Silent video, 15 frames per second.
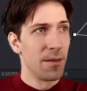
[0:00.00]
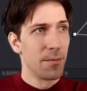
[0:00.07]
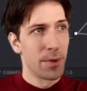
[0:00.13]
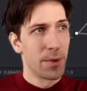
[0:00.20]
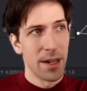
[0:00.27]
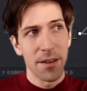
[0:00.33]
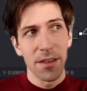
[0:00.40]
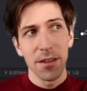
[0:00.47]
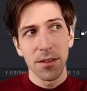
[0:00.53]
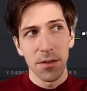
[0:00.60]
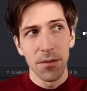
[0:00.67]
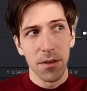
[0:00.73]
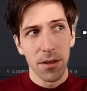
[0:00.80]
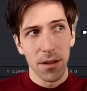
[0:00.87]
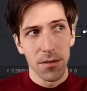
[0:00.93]
but now they're
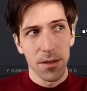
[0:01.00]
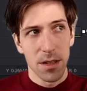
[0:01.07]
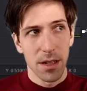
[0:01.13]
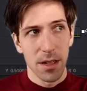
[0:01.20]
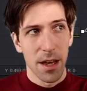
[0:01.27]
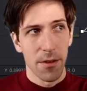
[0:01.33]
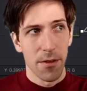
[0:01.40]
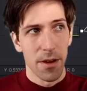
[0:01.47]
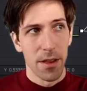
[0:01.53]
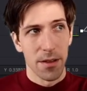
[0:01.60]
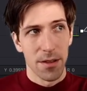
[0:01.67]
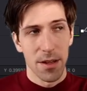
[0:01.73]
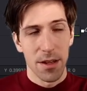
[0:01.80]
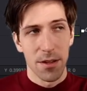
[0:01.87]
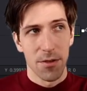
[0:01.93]
too close together in the
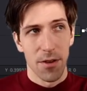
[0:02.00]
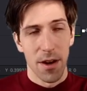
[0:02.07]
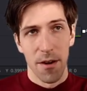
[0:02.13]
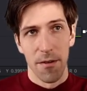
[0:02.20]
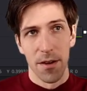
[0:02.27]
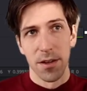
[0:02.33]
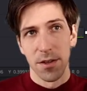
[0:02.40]
center area.